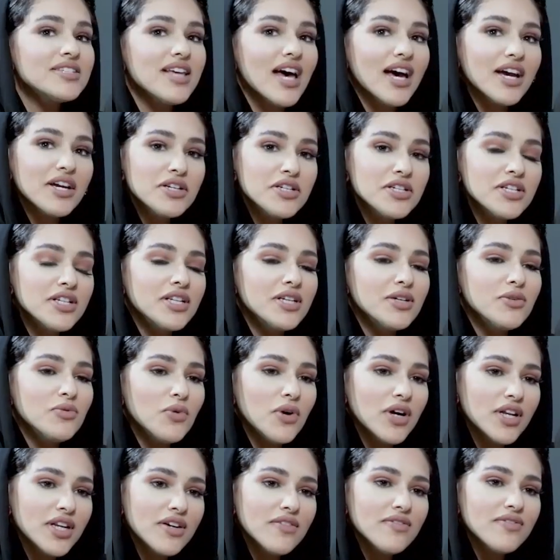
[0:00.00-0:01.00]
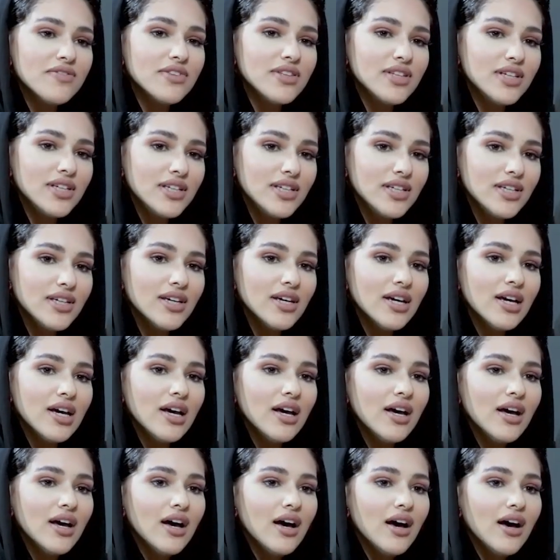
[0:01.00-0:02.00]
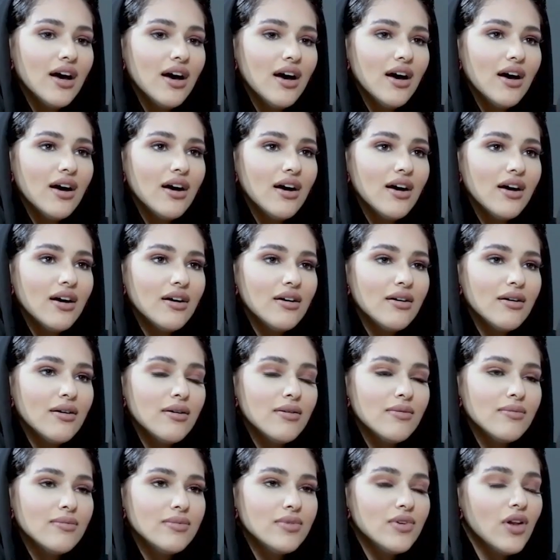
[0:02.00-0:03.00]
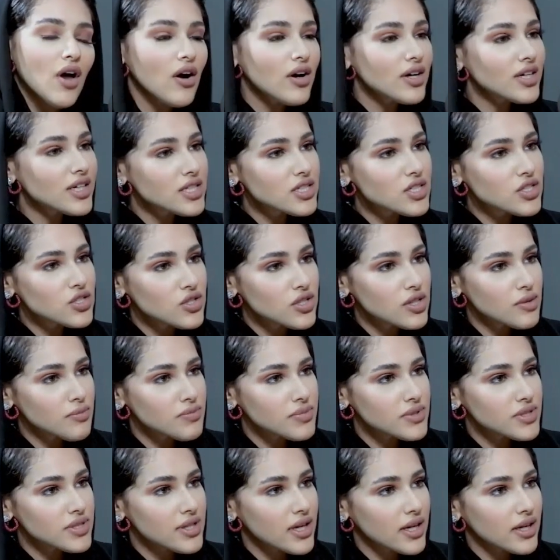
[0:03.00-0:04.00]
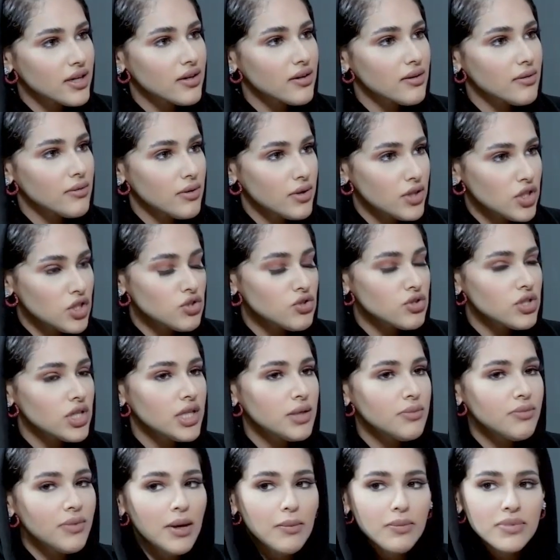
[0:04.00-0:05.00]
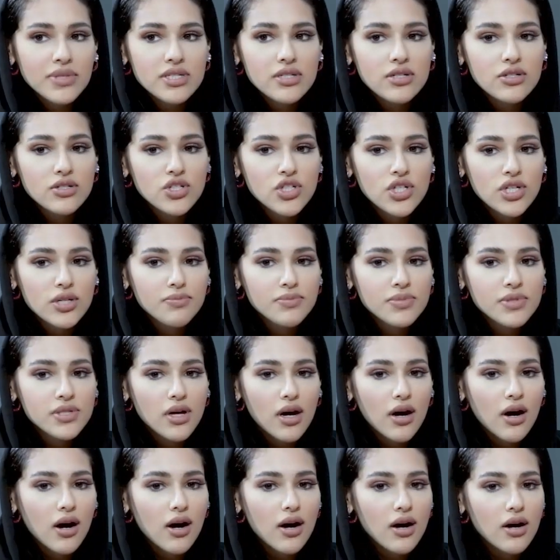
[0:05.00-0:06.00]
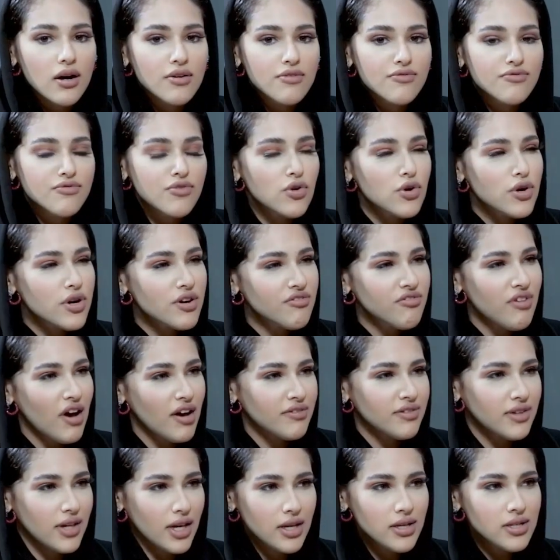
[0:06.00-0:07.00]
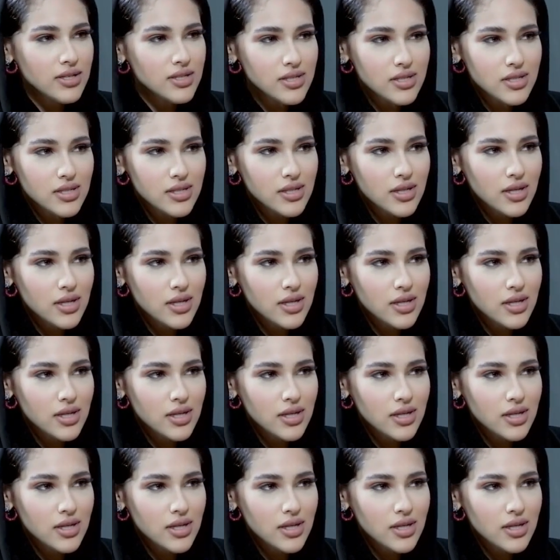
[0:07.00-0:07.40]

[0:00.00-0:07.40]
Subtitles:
is actually one of the longest trips. Like, usually my business trips are 4 or 5 days.